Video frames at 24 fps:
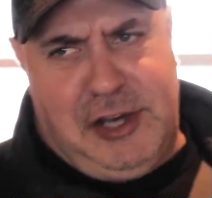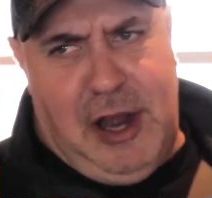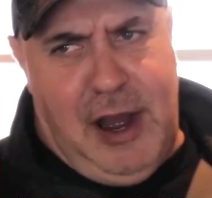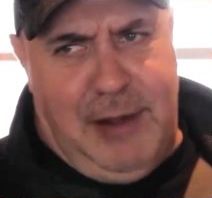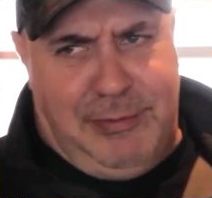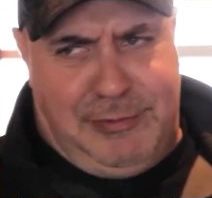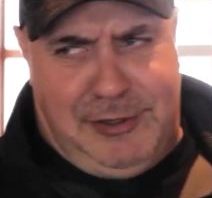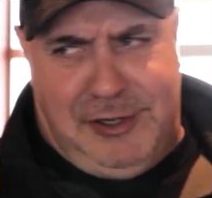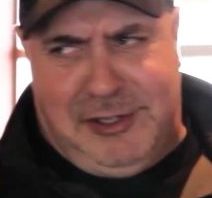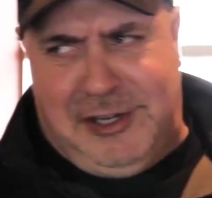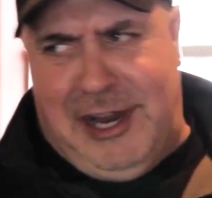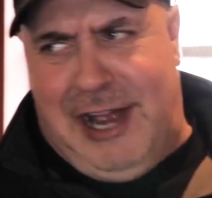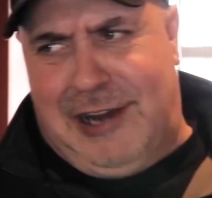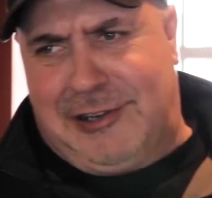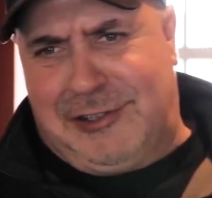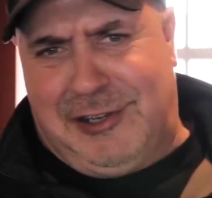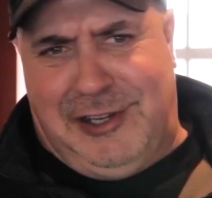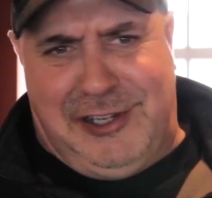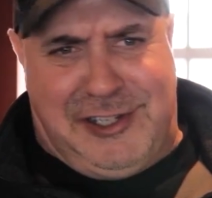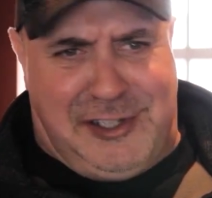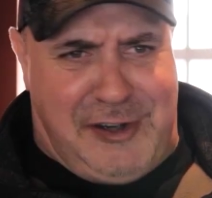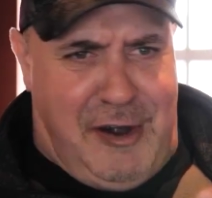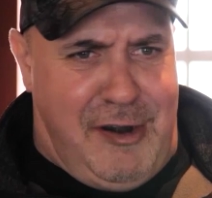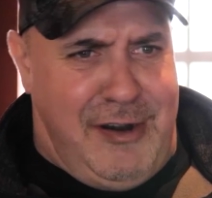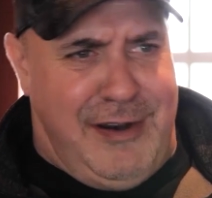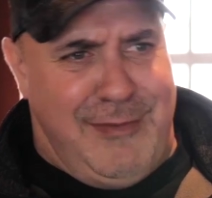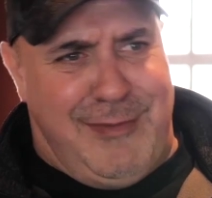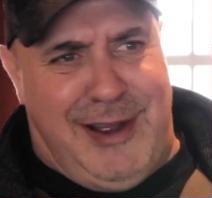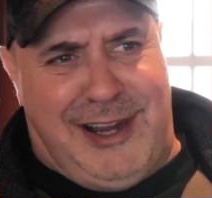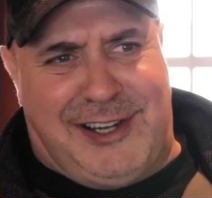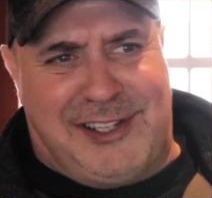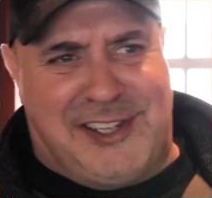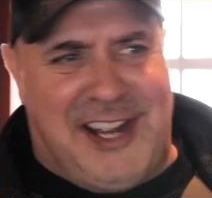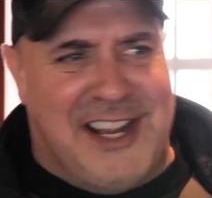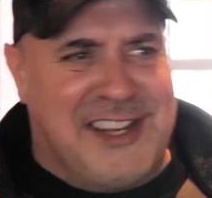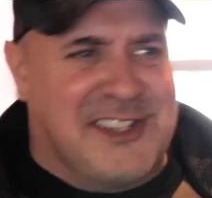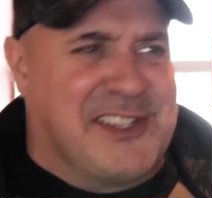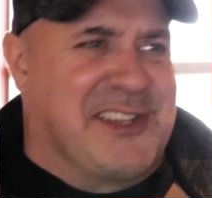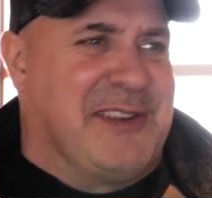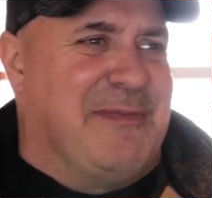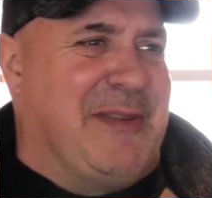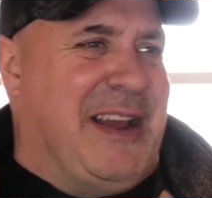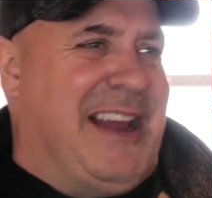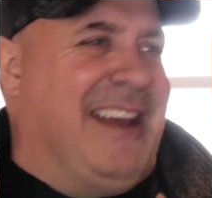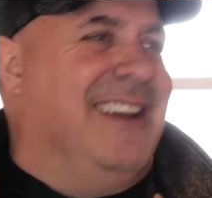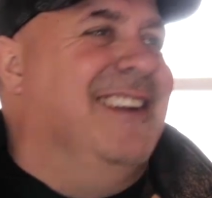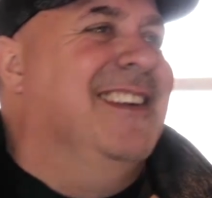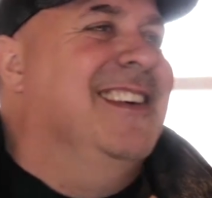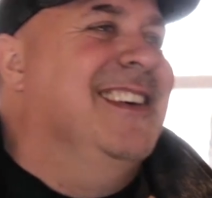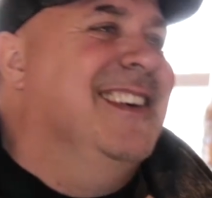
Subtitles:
Tomter's actually starting to make sense to me.